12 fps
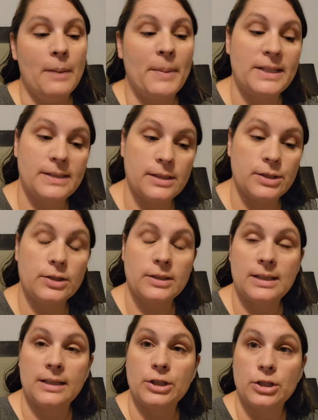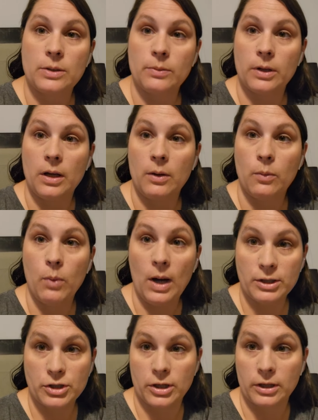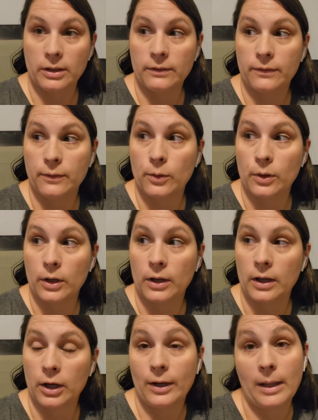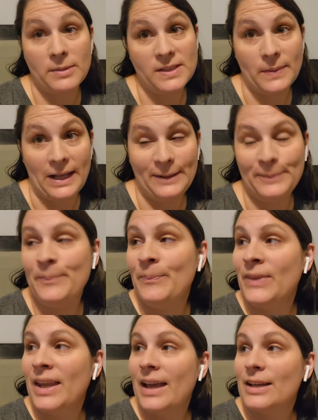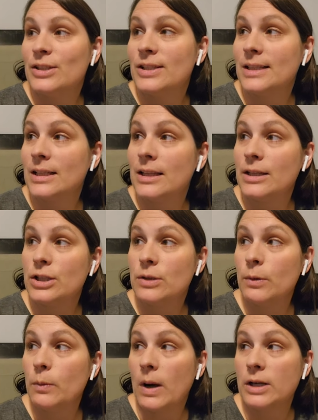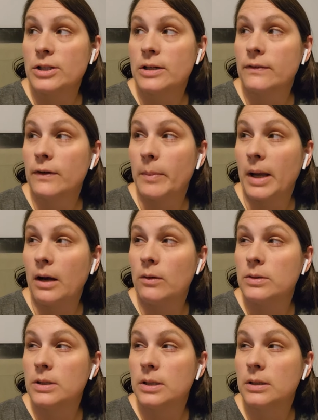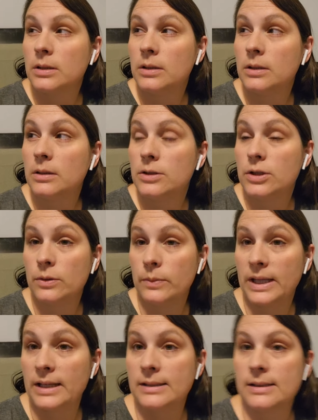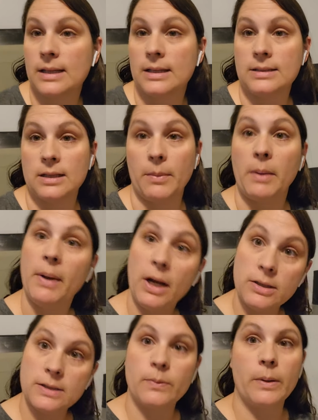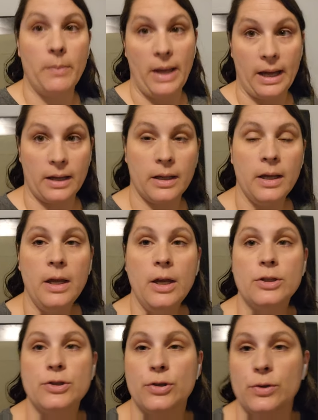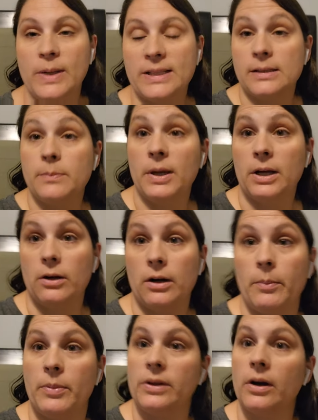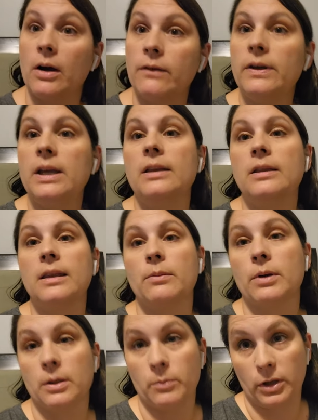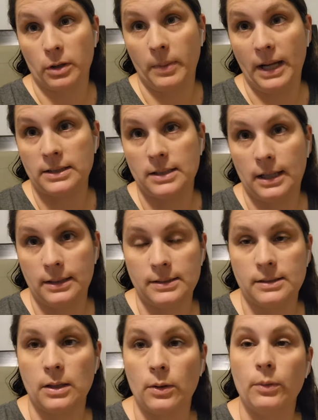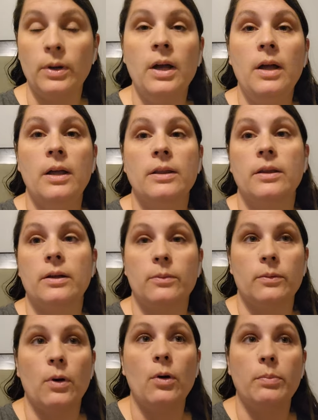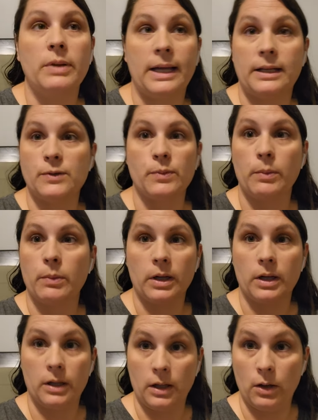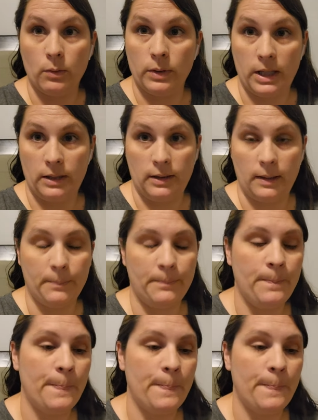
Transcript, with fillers: and my sister said that she would watch her for, her name is Belle, she said that she would watch her for about two weeks until my parents went back to basically pick her up in their R V, and then they were going to bring her back to us. So the whole plan is we weren't going to go get them.